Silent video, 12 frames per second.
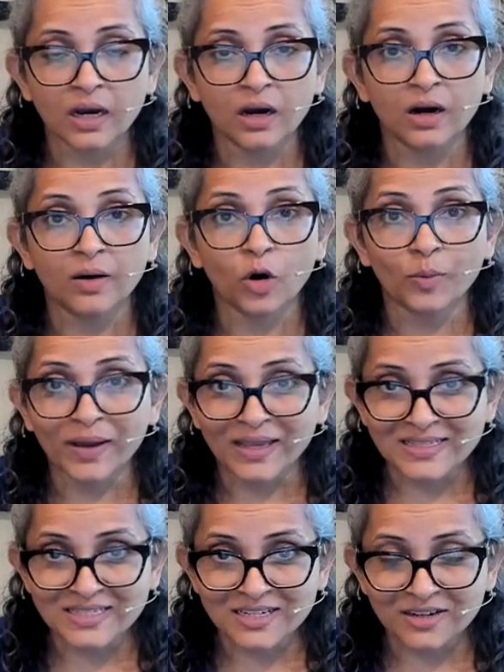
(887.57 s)
on my
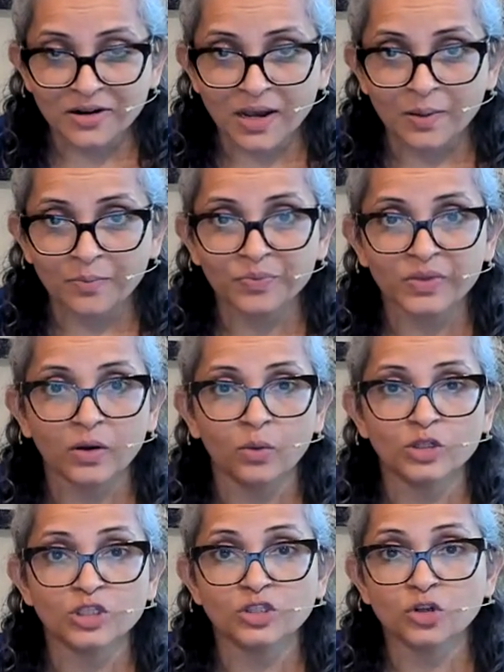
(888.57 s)
Instagram,
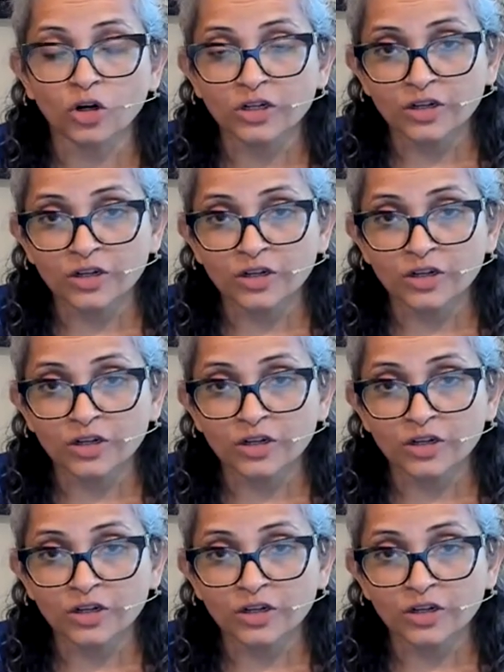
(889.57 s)
which is Dr.